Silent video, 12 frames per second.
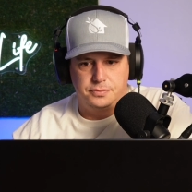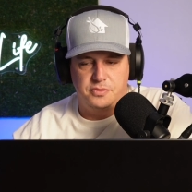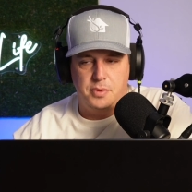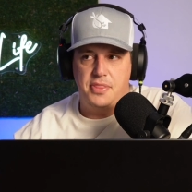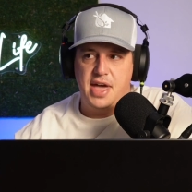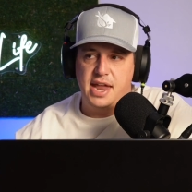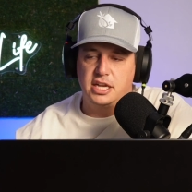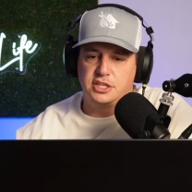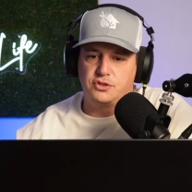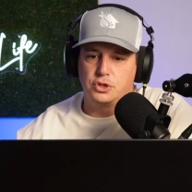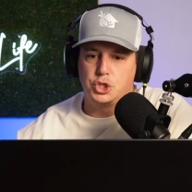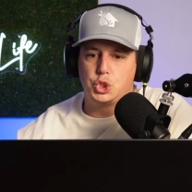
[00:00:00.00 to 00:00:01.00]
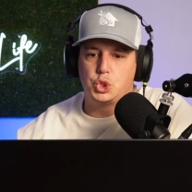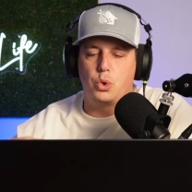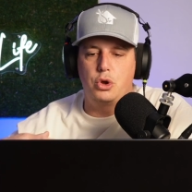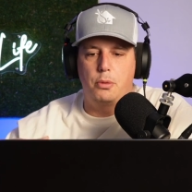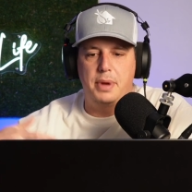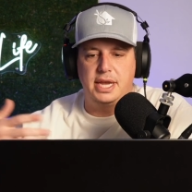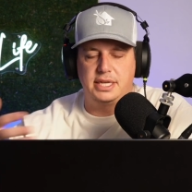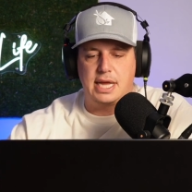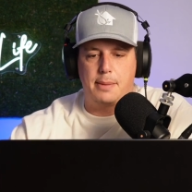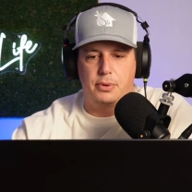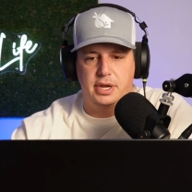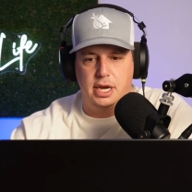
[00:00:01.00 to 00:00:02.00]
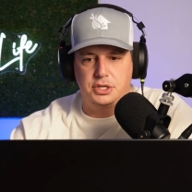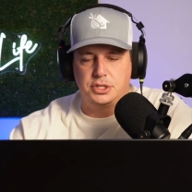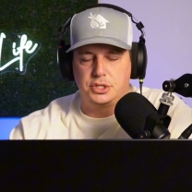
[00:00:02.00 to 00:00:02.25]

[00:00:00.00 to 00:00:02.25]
And that is for soil-based applications.